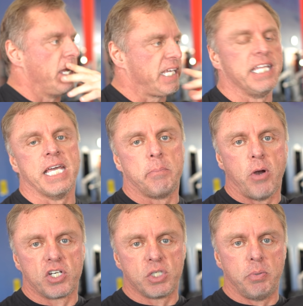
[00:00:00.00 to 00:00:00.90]
And again, that
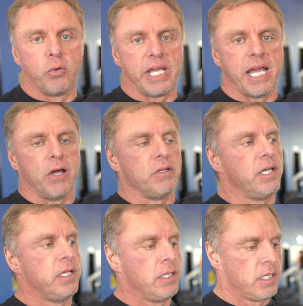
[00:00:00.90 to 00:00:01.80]
partial pull down,
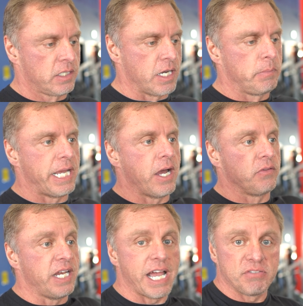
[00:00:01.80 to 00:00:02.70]
come
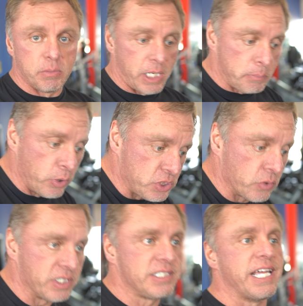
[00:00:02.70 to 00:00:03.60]
down, then have somebody push
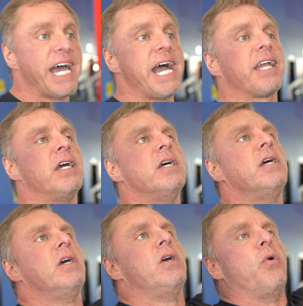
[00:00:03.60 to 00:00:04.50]
on the stack
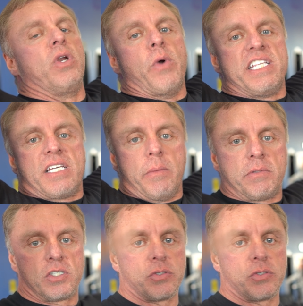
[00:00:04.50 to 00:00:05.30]
when the weight's coming to